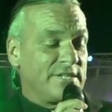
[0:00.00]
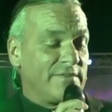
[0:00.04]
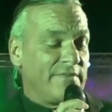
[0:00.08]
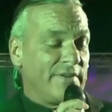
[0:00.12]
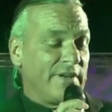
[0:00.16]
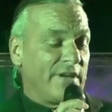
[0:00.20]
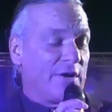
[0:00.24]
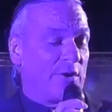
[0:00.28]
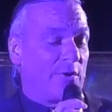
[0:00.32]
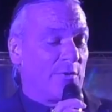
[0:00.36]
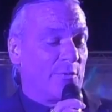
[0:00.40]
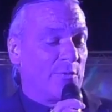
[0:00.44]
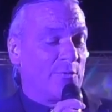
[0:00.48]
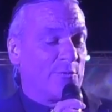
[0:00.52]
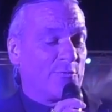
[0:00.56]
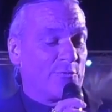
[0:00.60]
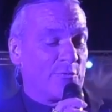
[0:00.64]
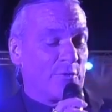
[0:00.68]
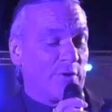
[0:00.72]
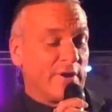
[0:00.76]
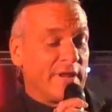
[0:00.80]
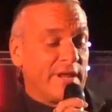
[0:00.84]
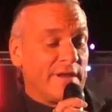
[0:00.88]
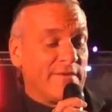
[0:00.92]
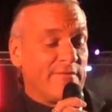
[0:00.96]
Civic Hall
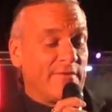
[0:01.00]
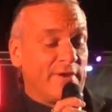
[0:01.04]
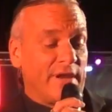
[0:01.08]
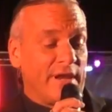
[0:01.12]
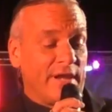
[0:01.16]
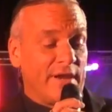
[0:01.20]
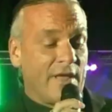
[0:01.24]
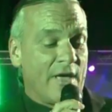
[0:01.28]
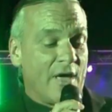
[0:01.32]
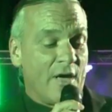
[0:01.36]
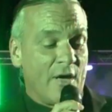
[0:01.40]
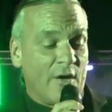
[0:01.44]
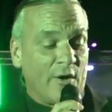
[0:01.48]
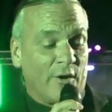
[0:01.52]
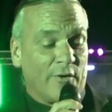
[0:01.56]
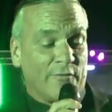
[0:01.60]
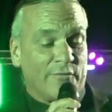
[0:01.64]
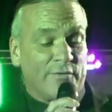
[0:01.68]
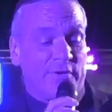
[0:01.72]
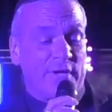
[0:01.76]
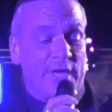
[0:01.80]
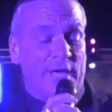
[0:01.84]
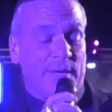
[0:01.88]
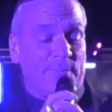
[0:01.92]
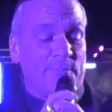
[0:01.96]
for an evening
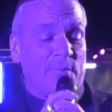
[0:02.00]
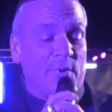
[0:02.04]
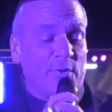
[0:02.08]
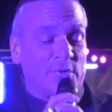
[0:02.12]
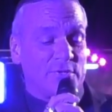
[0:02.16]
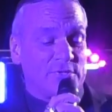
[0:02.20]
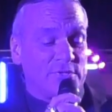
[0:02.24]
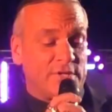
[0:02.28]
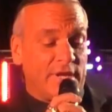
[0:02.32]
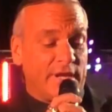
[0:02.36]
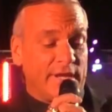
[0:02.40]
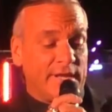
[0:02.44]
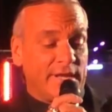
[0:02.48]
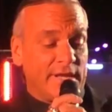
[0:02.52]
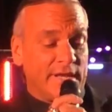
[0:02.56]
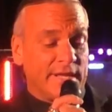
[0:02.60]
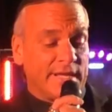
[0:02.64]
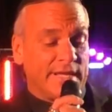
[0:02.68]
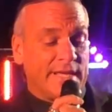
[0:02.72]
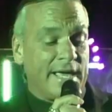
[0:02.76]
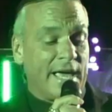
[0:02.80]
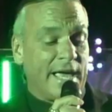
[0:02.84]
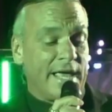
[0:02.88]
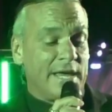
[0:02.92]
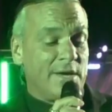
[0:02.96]
of
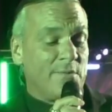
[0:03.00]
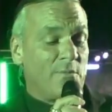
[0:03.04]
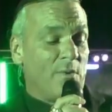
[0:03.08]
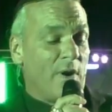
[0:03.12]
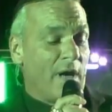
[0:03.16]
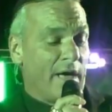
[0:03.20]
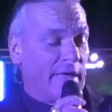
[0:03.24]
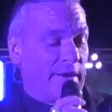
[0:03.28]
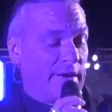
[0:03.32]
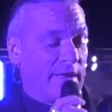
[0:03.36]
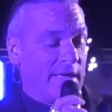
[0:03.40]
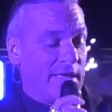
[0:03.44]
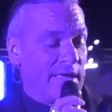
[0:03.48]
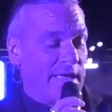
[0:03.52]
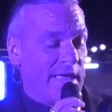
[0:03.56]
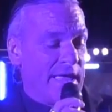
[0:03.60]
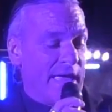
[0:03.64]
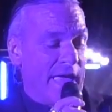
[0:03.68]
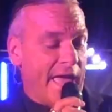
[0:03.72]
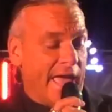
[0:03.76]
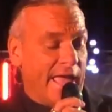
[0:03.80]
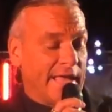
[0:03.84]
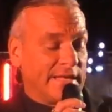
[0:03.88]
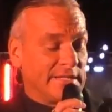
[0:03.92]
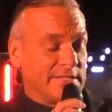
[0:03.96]
kickboxing, K1
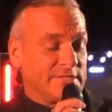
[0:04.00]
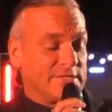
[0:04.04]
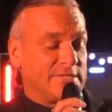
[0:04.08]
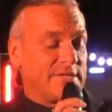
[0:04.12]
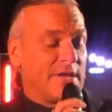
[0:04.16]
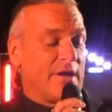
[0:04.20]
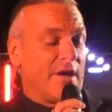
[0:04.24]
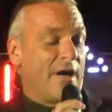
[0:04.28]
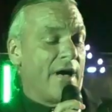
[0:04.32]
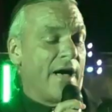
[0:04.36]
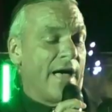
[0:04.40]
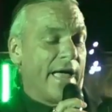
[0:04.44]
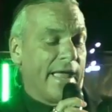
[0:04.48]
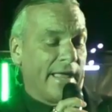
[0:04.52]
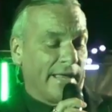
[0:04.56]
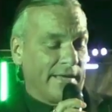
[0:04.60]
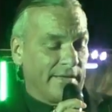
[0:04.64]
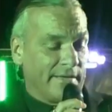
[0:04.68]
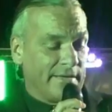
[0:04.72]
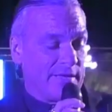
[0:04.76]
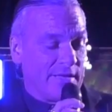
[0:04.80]
and Thai.